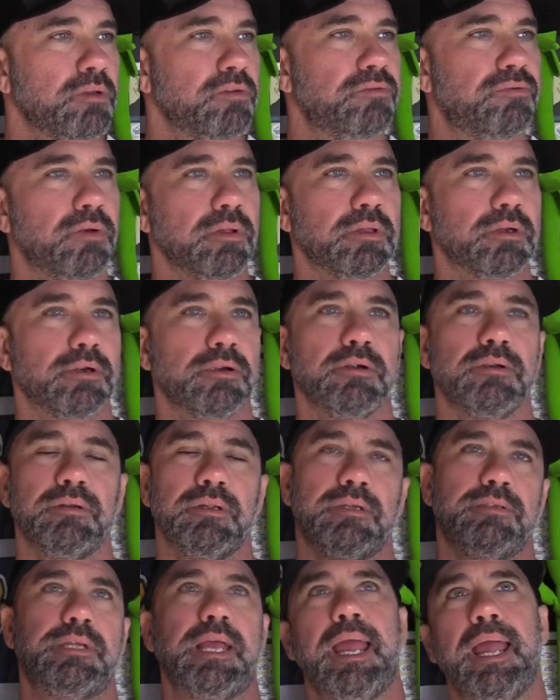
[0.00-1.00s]
Fuller hurt
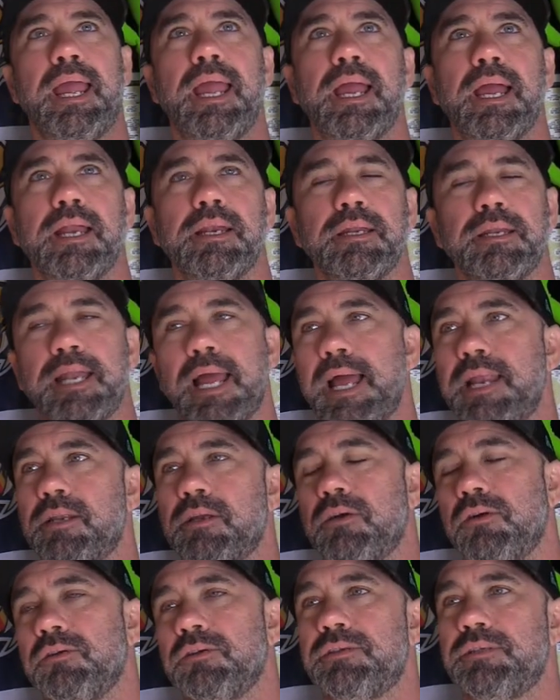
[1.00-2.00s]
his hand and had
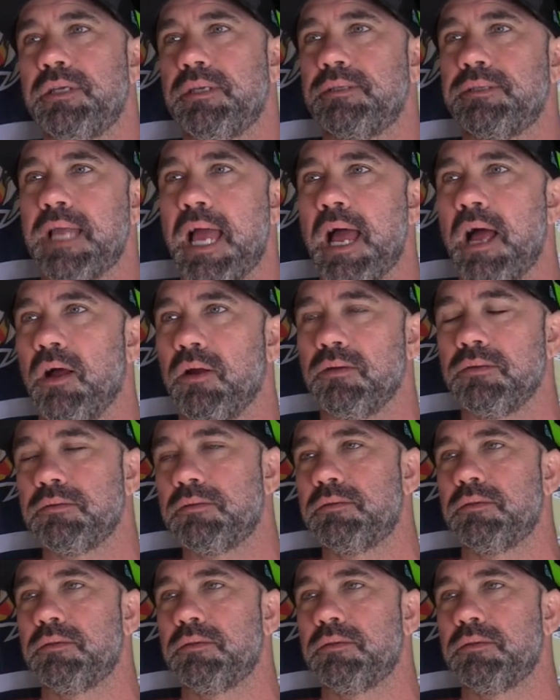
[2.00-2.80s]
to go sit down.